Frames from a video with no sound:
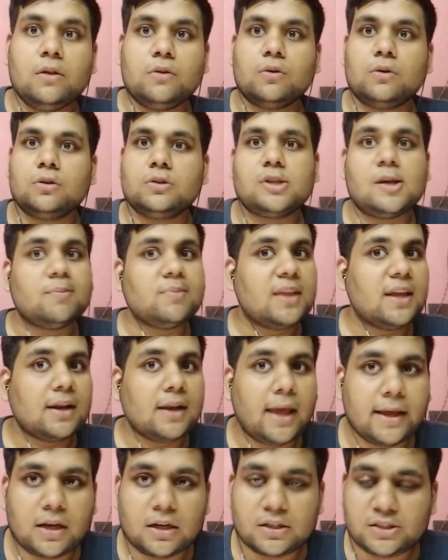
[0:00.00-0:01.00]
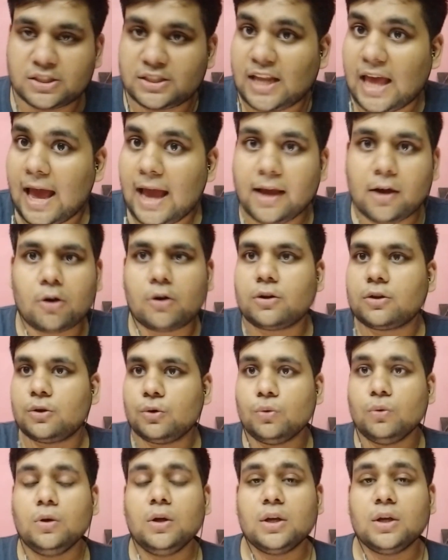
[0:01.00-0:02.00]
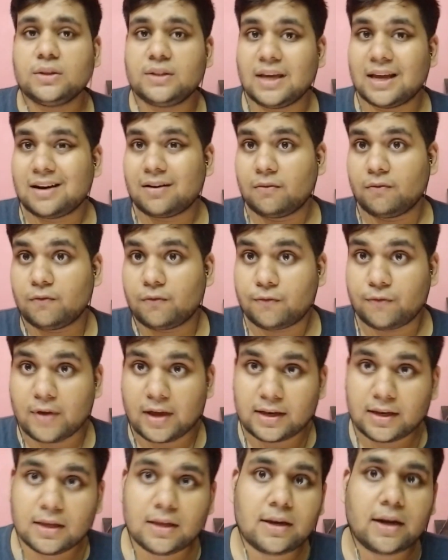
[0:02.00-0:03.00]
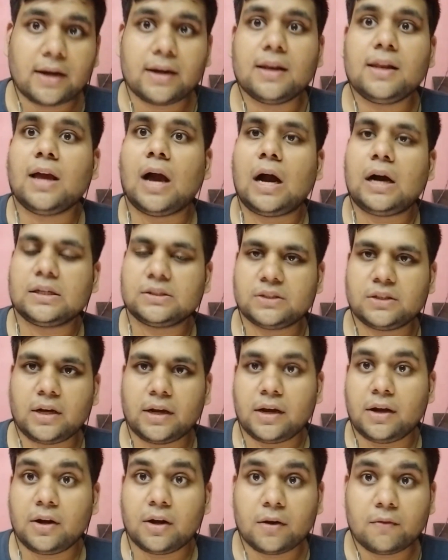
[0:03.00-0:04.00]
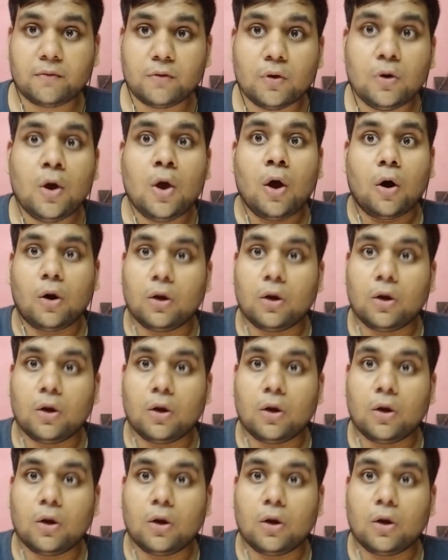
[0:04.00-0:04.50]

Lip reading: So something like a stack or queue, they are very readily asked in an interview.